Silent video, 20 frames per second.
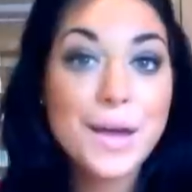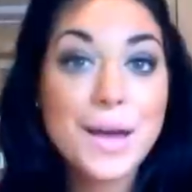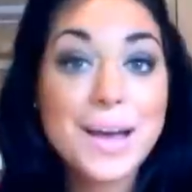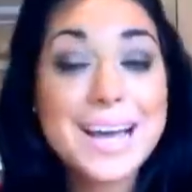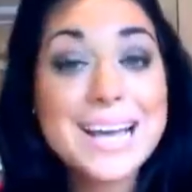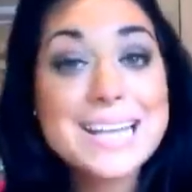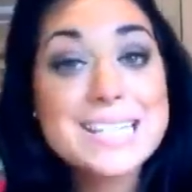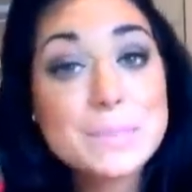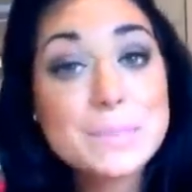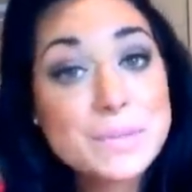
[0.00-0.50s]

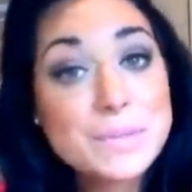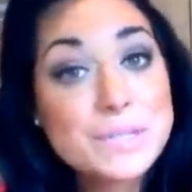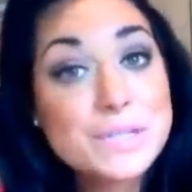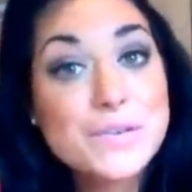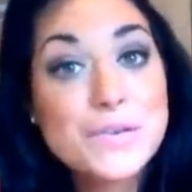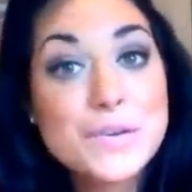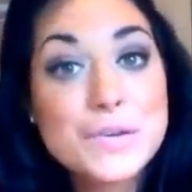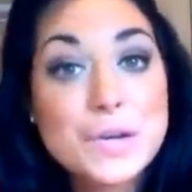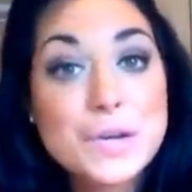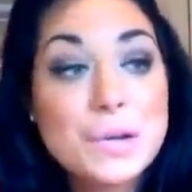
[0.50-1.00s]
Okay, so once
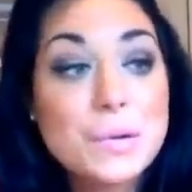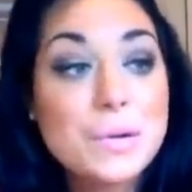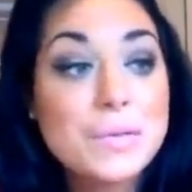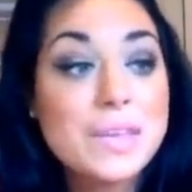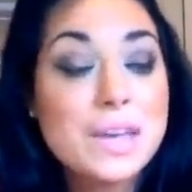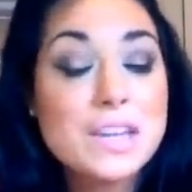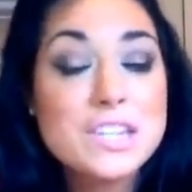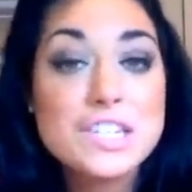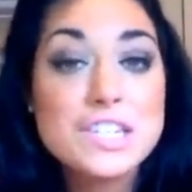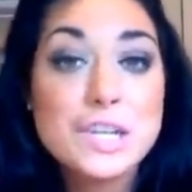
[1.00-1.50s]
you've got your glue on
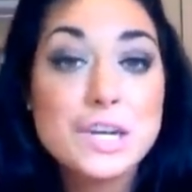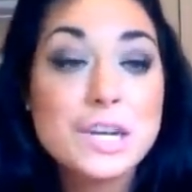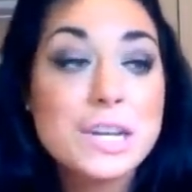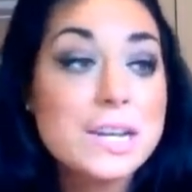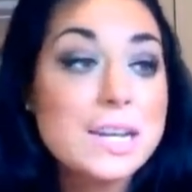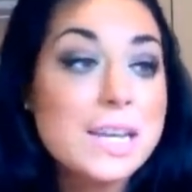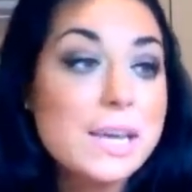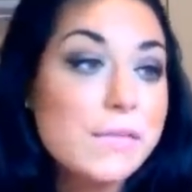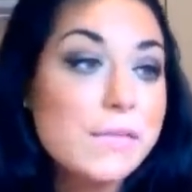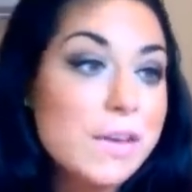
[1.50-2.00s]
there, just going
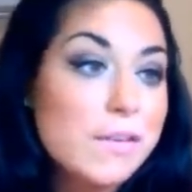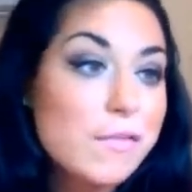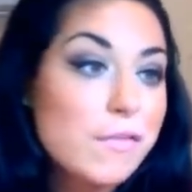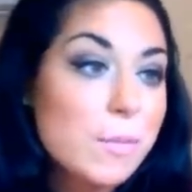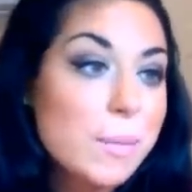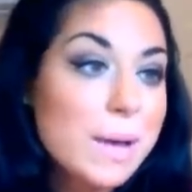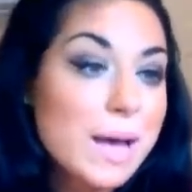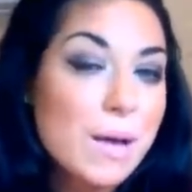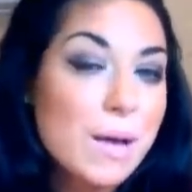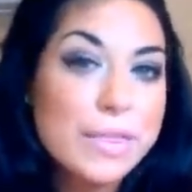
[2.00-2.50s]
to leave it for
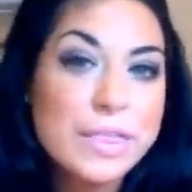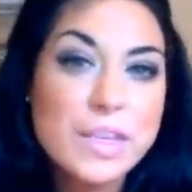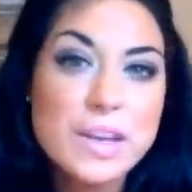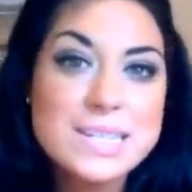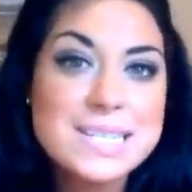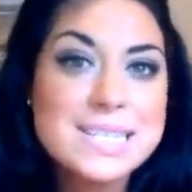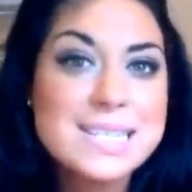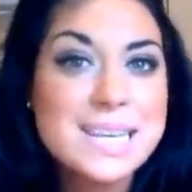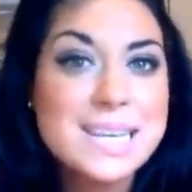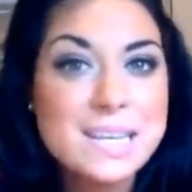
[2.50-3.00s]
about
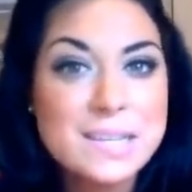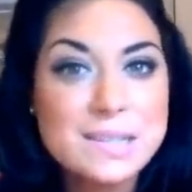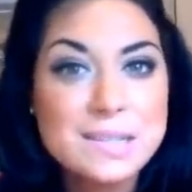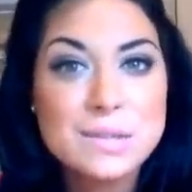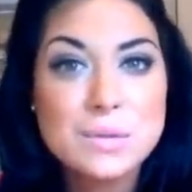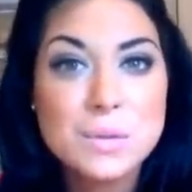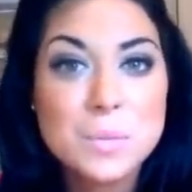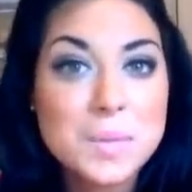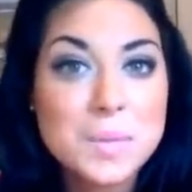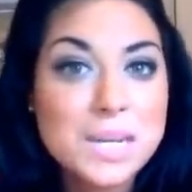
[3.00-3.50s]
30 seconds
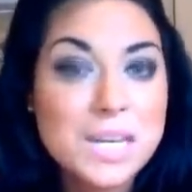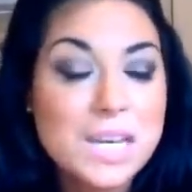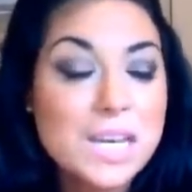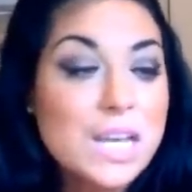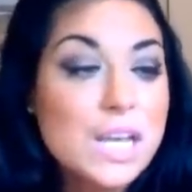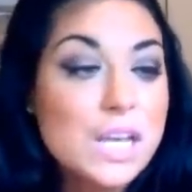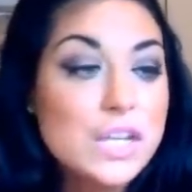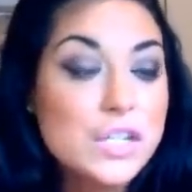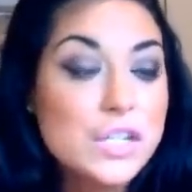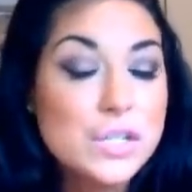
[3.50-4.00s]
to a
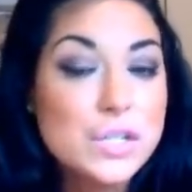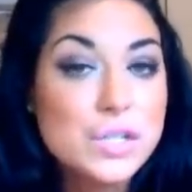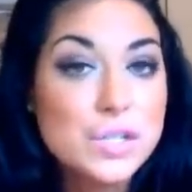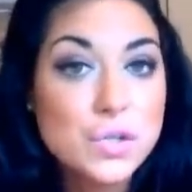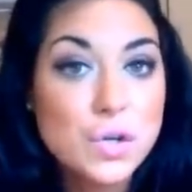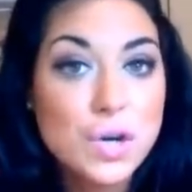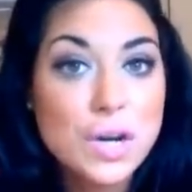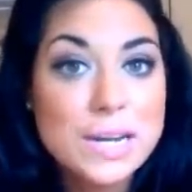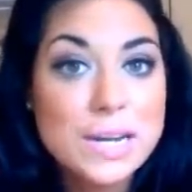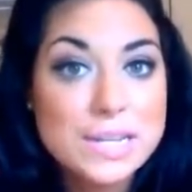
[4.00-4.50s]
minute just to
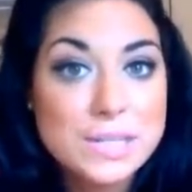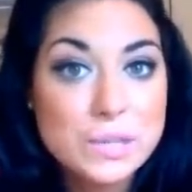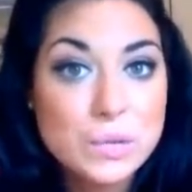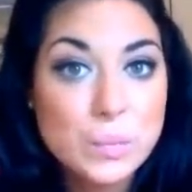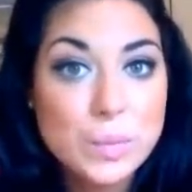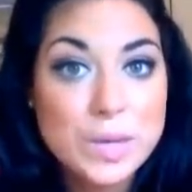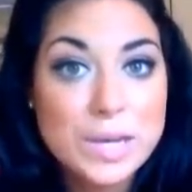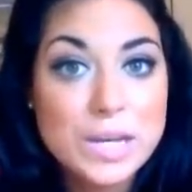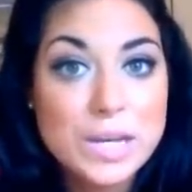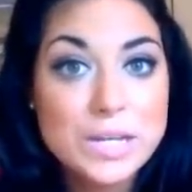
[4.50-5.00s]
dry a
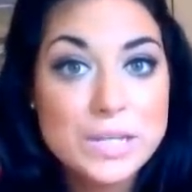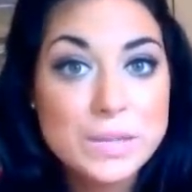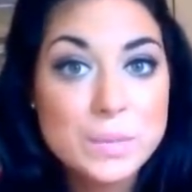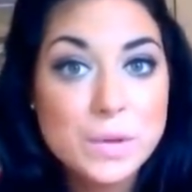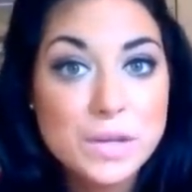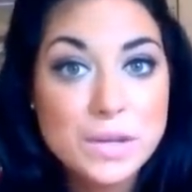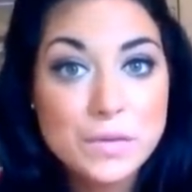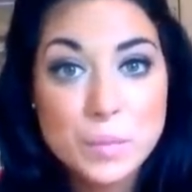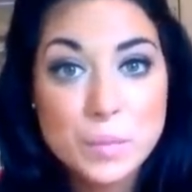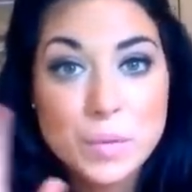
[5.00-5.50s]
little bit, because
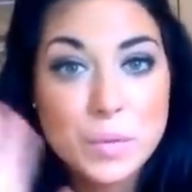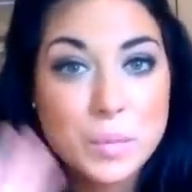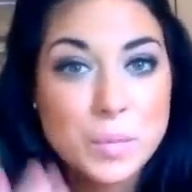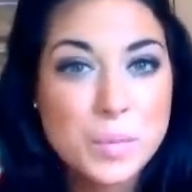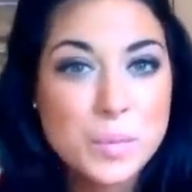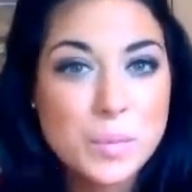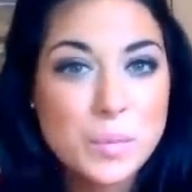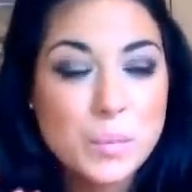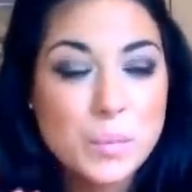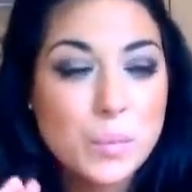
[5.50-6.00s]
if you put them
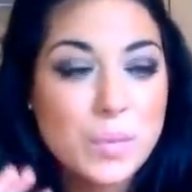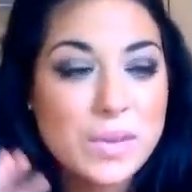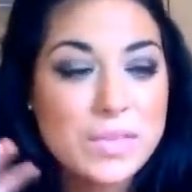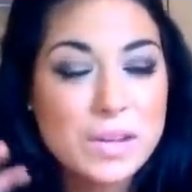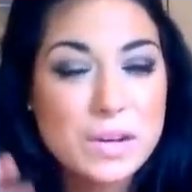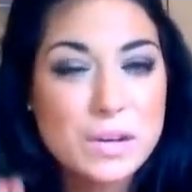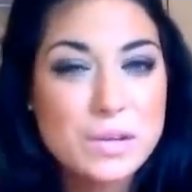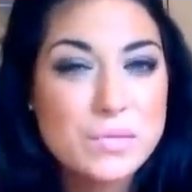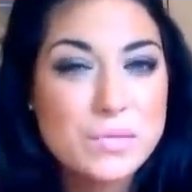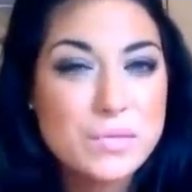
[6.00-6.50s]
on when
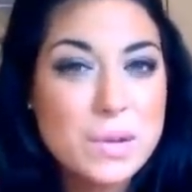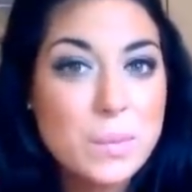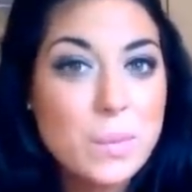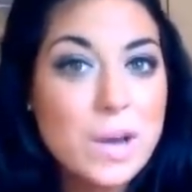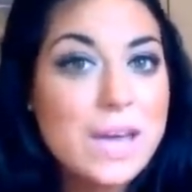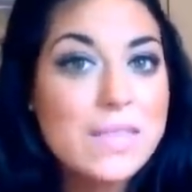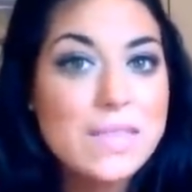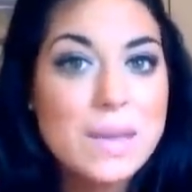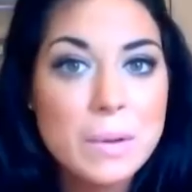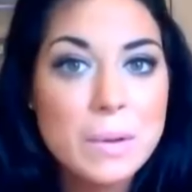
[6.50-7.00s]
the glue's really
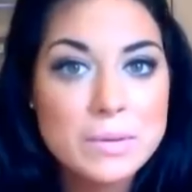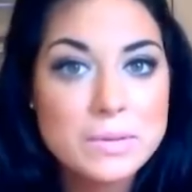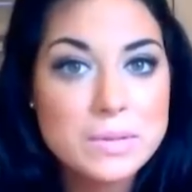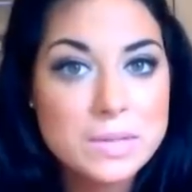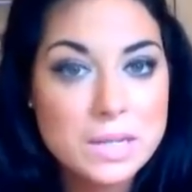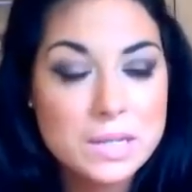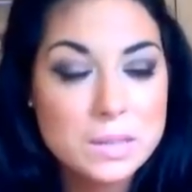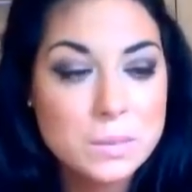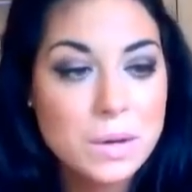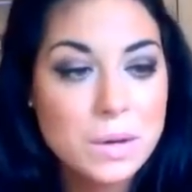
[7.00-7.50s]
wet, they won't
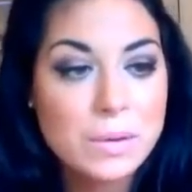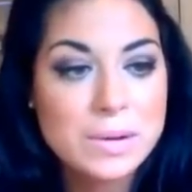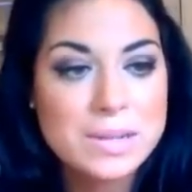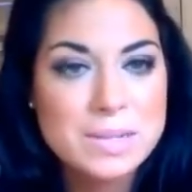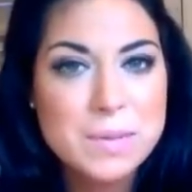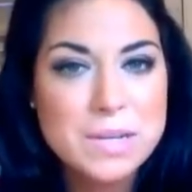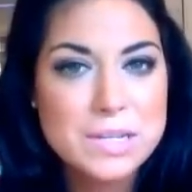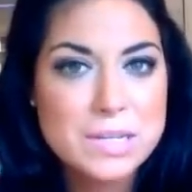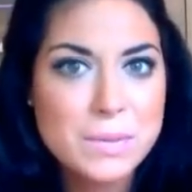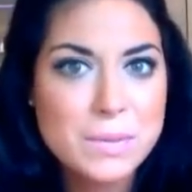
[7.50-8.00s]
stick as well, and
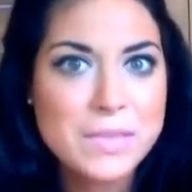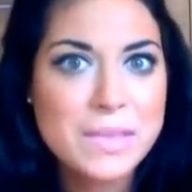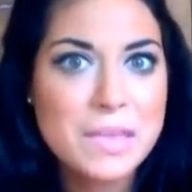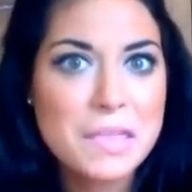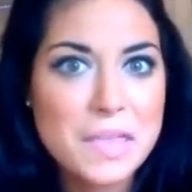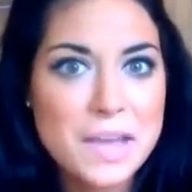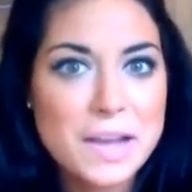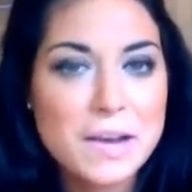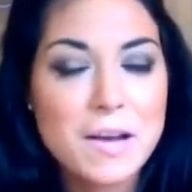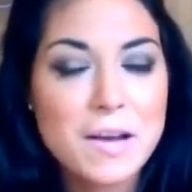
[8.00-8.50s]
especially when they're
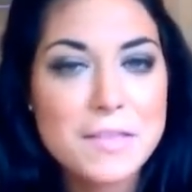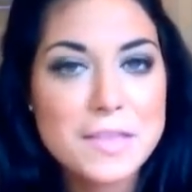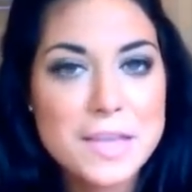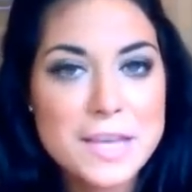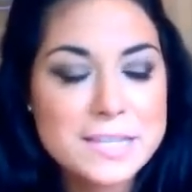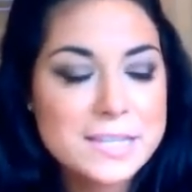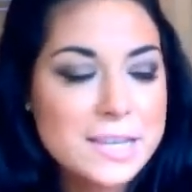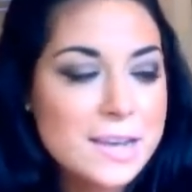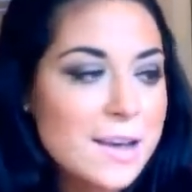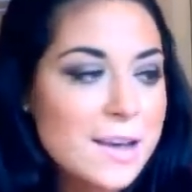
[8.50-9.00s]
thick like
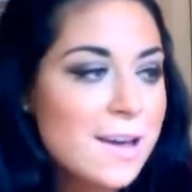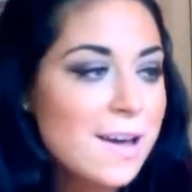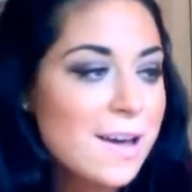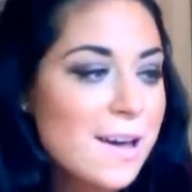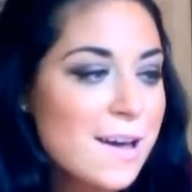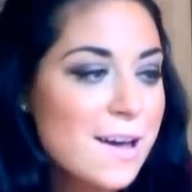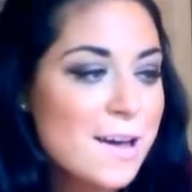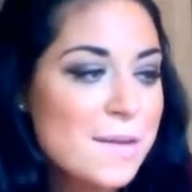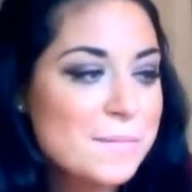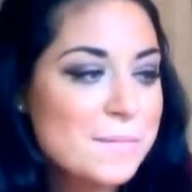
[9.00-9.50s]
this,
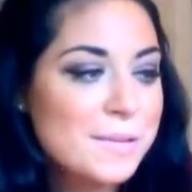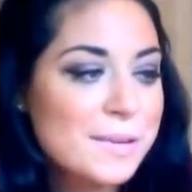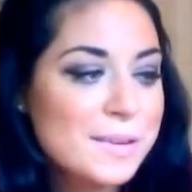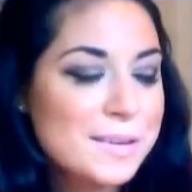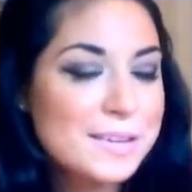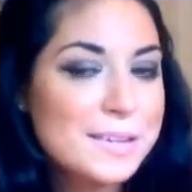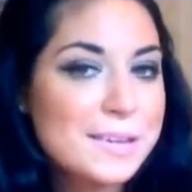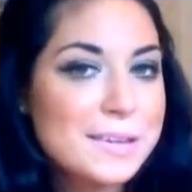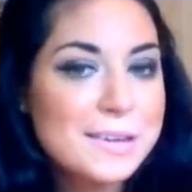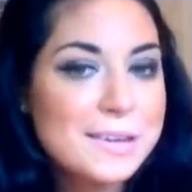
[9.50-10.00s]
yeah,
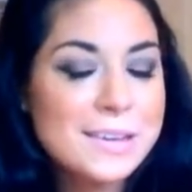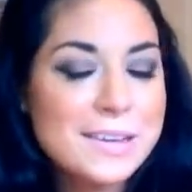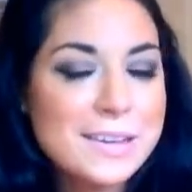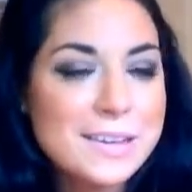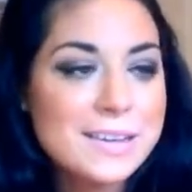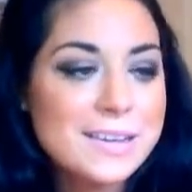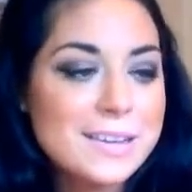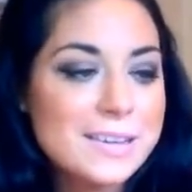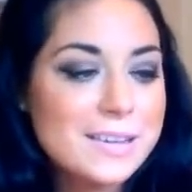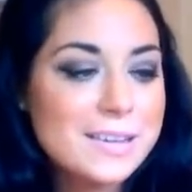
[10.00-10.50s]

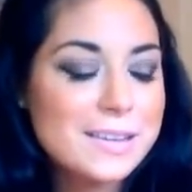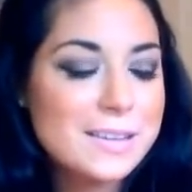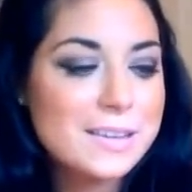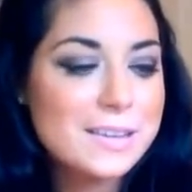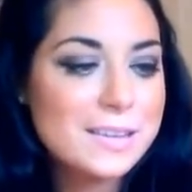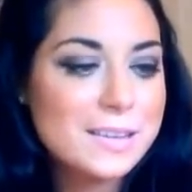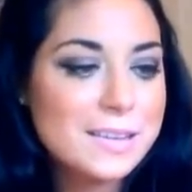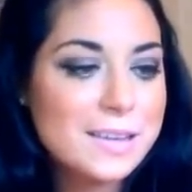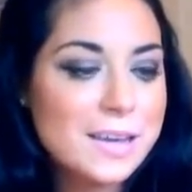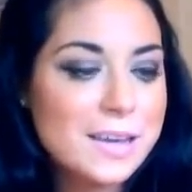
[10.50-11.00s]

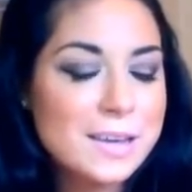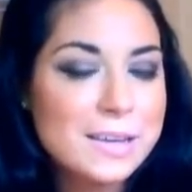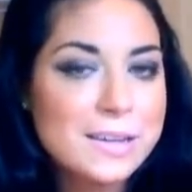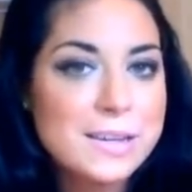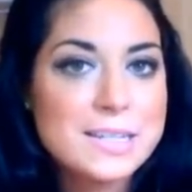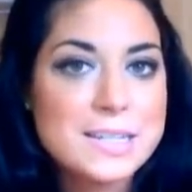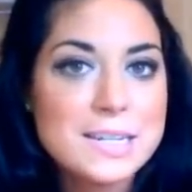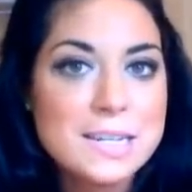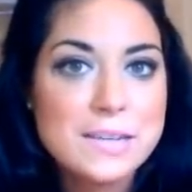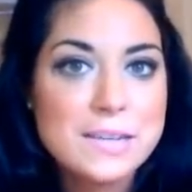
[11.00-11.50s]
you
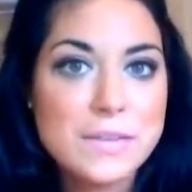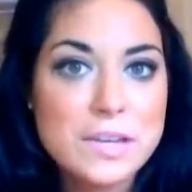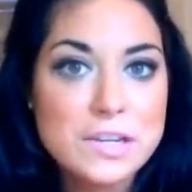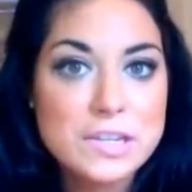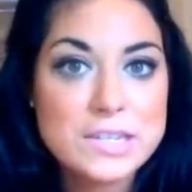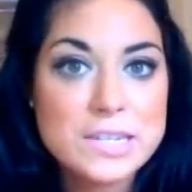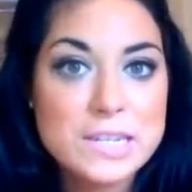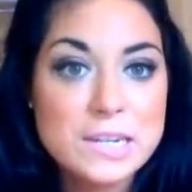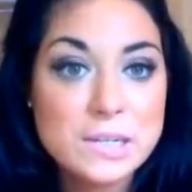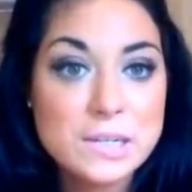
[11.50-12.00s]
need to leave it
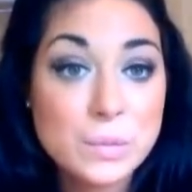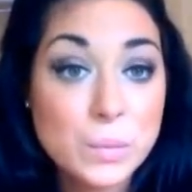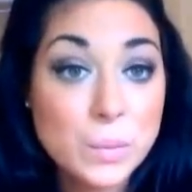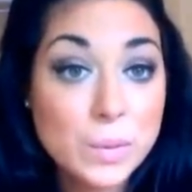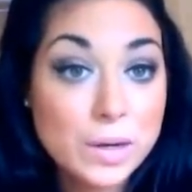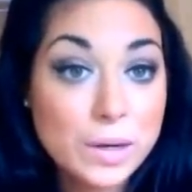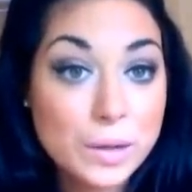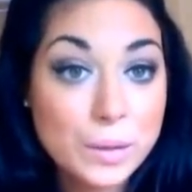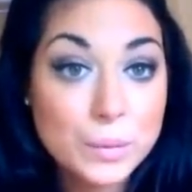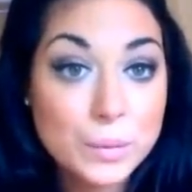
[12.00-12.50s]
just a little
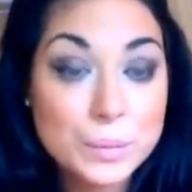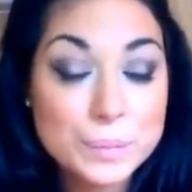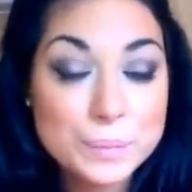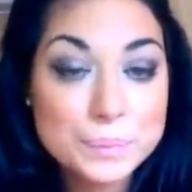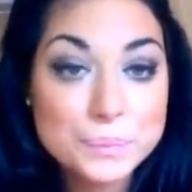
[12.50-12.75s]
while.